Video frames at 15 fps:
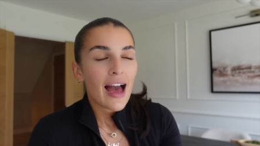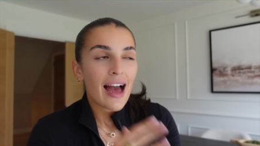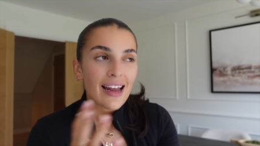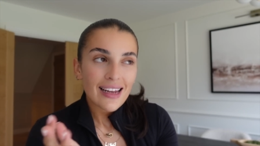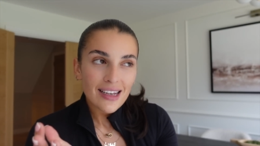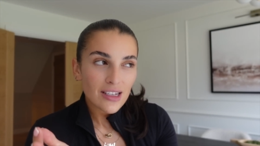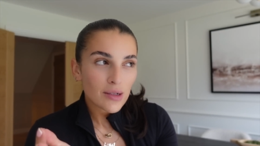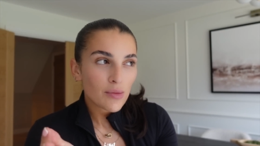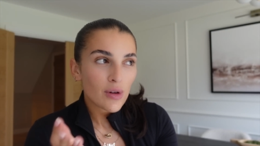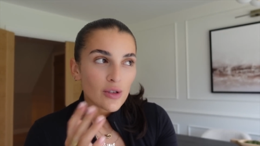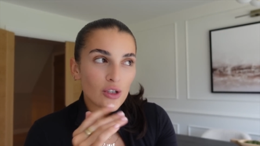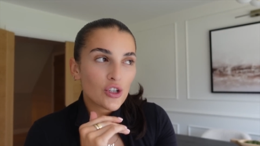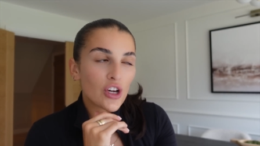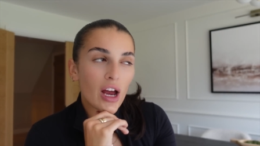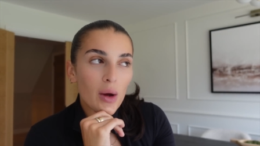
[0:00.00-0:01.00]
I like someone
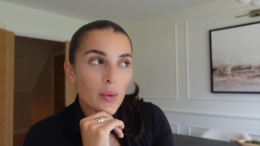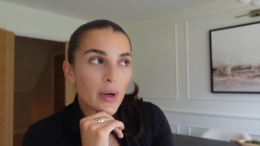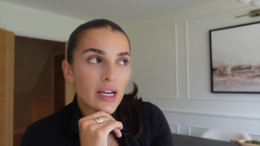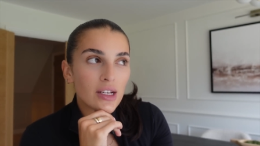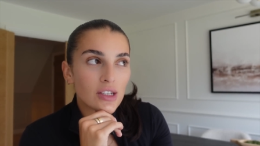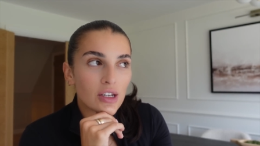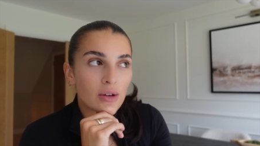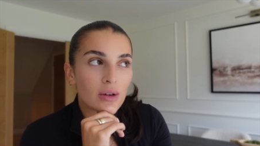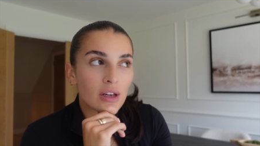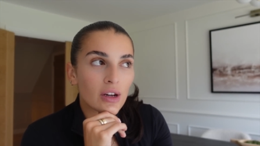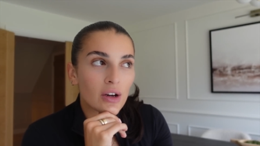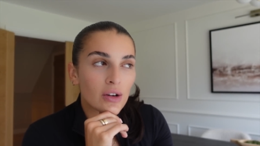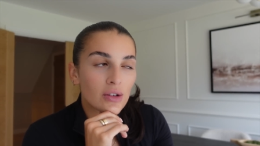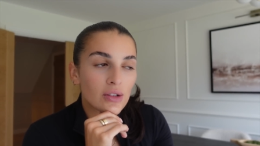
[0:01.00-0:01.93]
to chat away to, you know?